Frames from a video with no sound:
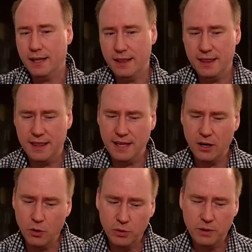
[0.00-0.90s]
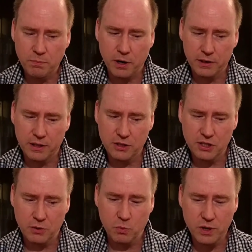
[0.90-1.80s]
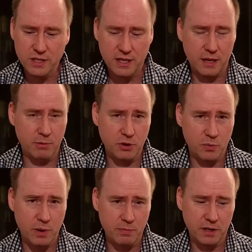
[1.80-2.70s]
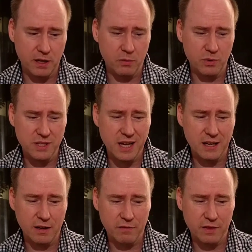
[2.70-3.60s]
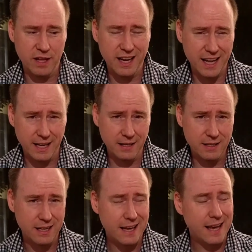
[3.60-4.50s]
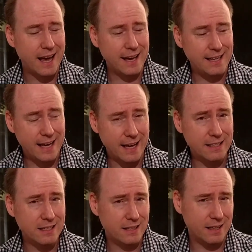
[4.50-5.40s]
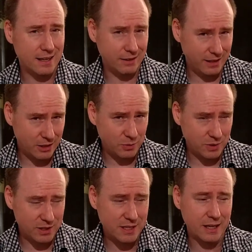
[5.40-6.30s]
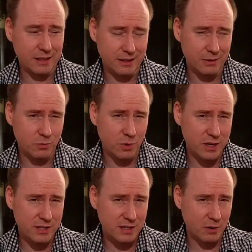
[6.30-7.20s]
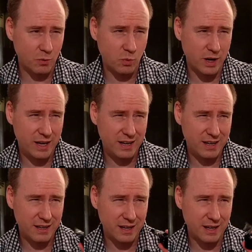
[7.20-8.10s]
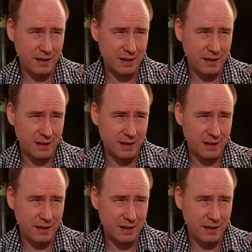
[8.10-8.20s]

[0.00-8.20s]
The only part that she wasn't able to replicate was that of the knight, and yet, I'll get to it in a second, there was one